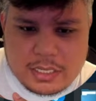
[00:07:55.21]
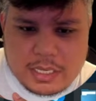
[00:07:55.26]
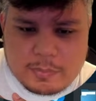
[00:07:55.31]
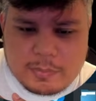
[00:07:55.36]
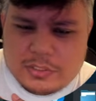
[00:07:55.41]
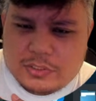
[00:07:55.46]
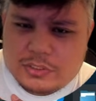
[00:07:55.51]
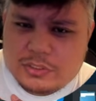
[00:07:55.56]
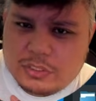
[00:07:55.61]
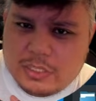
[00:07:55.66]

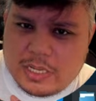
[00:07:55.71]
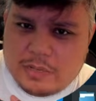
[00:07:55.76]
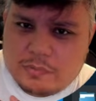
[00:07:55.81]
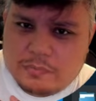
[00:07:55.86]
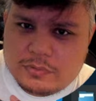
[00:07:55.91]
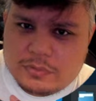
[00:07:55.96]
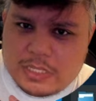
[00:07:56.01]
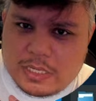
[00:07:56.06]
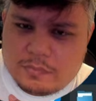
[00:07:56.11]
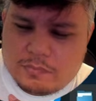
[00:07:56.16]
I'm not sure,
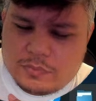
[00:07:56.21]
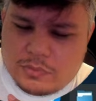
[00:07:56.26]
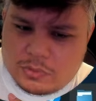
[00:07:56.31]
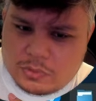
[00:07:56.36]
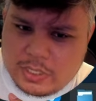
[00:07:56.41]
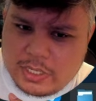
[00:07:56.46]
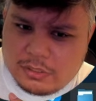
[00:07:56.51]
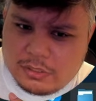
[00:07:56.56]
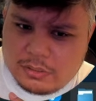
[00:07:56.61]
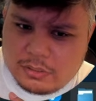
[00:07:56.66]
I've, I've
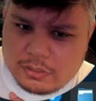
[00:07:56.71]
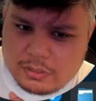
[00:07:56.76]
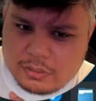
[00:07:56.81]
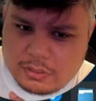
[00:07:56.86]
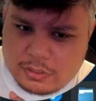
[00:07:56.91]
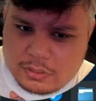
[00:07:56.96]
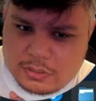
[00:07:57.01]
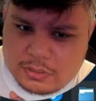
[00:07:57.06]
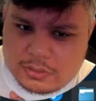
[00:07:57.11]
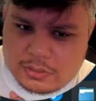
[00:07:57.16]
tried
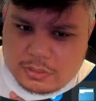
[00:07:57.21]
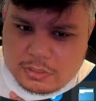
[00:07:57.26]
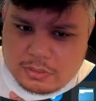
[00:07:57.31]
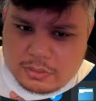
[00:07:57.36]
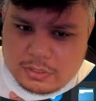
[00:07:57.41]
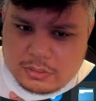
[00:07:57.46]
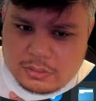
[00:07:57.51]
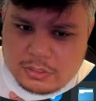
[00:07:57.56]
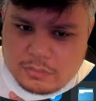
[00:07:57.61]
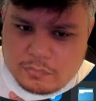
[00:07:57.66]
Linux
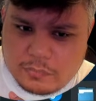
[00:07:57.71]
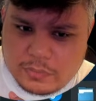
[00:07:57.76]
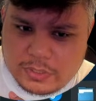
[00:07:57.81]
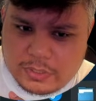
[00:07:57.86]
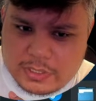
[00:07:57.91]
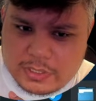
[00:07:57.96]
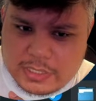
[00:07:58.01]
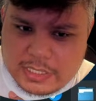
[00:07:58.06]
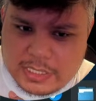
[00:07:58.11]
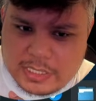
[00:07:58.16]
on a
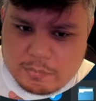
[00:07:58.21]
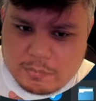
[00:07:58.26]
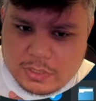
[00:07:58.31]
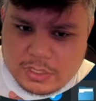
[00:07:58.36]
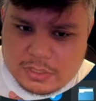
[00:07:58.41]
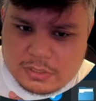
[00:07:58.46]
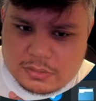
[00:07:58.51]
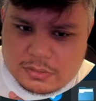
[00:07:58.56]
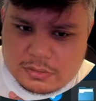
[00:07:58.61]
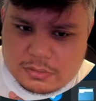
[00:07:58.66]
different game,
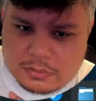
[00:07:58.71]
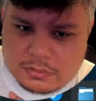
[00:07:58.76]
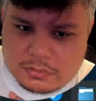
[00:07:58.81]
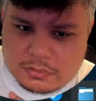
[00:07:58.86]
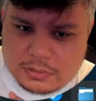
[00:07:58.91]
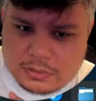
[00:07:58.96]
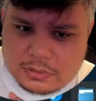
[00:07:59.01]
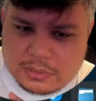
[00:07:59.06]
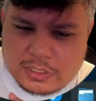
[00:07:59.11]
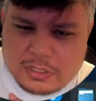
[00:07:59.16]
it's,
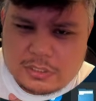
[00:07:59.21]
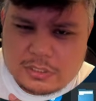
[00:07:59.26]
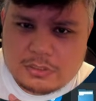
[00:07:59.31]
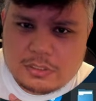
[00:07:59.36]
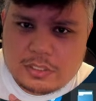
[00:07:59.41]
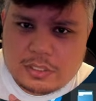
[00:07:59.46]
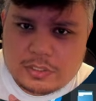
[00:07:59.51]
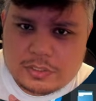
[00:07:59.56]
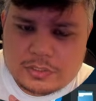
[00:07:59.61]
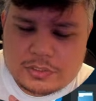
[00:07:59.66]
it didn't
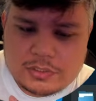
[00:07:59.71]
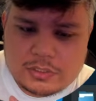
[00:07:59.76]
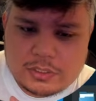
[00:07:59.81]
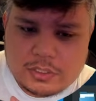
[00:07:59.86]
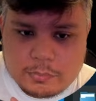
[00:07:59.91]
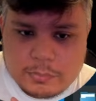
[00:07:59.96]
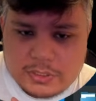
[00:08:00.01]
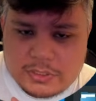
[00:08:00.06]
launch.